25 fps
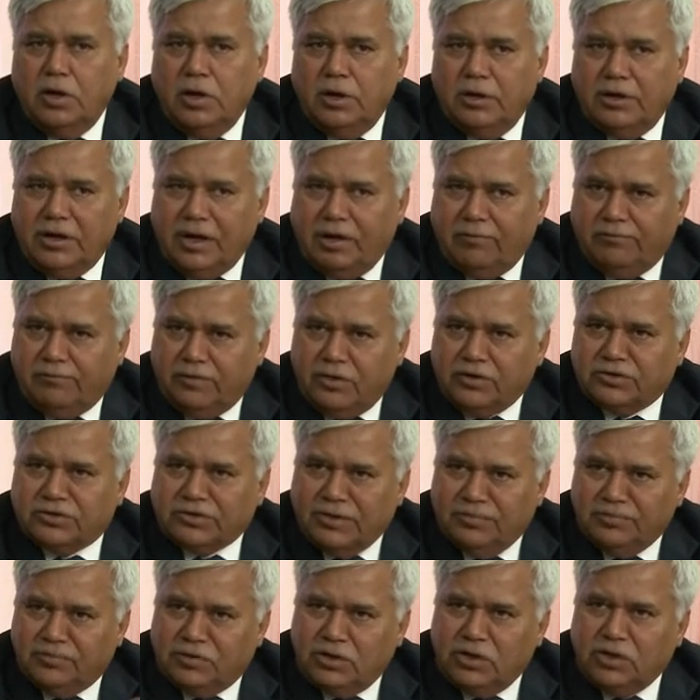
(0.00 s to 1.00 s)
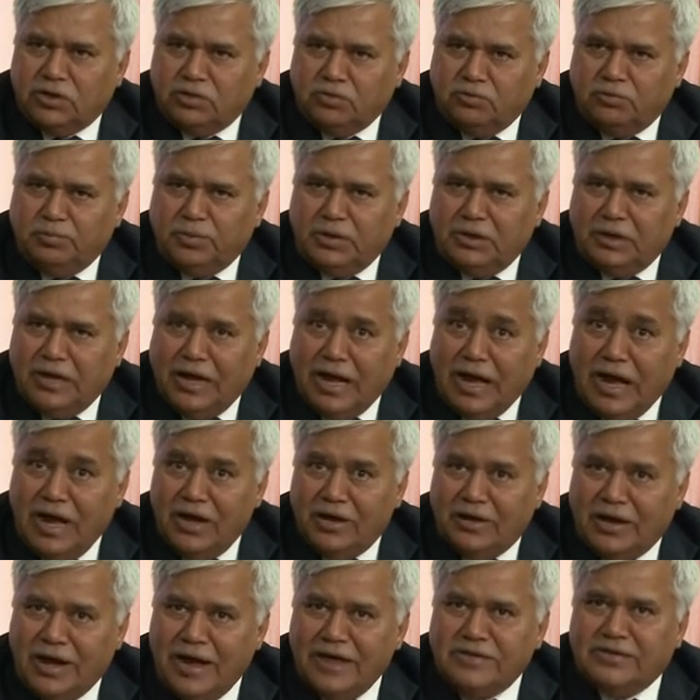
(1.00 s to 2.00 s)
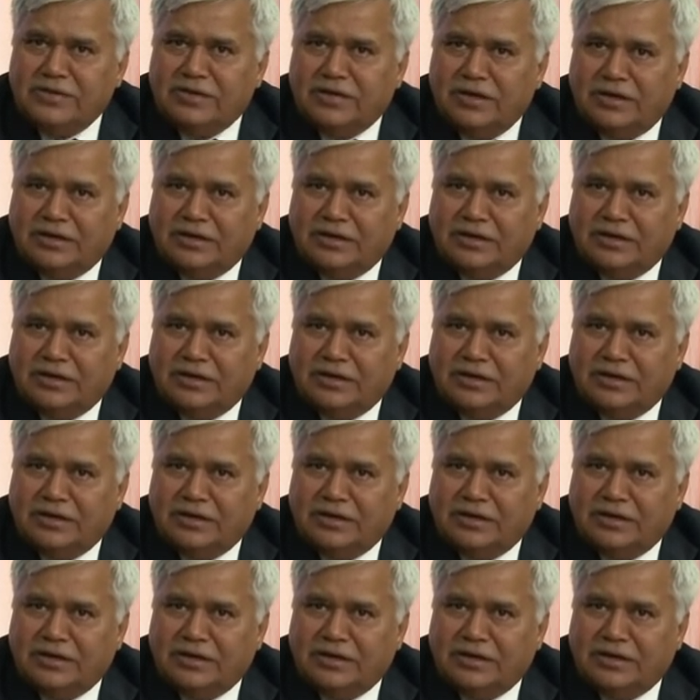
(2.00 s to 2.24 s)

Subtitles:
Now, for something to be ionizing,